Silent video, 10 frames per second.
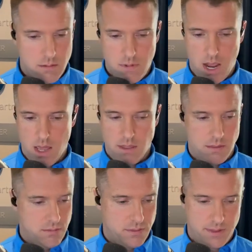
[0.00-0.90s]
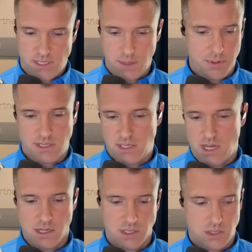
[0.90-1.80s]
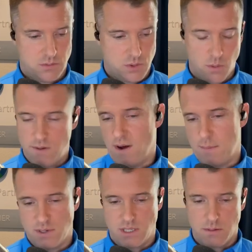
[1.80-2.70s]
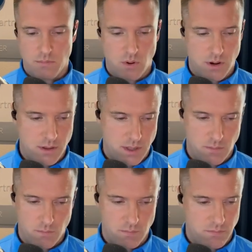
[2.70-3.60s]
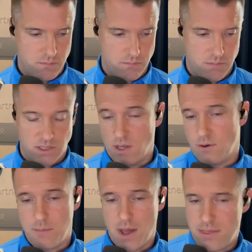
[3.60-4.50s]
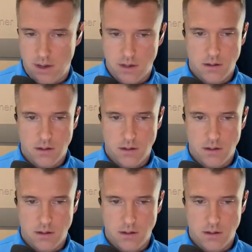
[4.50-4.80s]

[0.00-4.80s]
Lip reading: and the CPC is 25% more than this other method,